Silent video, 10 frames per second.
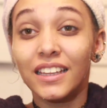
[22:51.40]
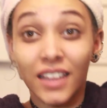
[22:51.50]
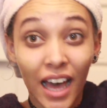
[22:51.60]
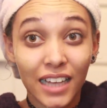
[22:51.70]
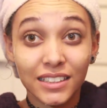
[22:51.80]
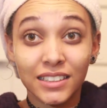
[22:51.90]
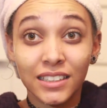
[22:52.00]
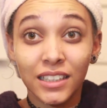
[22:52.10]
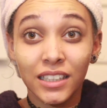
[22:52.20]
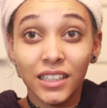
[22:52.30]
That
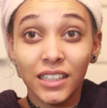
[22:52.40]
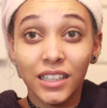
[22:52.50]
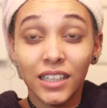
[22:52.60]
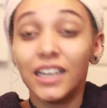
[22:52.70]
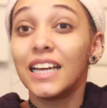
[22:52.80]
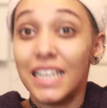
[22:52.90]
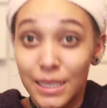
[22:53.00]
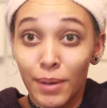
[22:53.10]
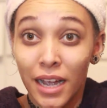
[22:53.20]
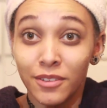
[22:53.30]

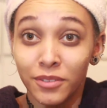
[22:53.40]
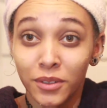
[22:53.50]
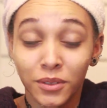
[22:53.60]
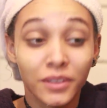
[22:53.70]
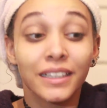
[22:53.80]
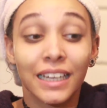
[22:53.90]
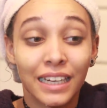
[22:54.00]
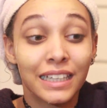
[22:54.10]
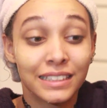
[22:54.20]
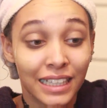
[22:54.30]
is painful, can
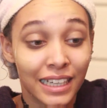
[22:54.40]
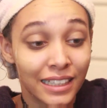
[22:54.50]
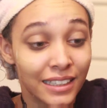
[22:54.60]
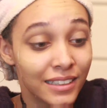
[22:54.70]
I say?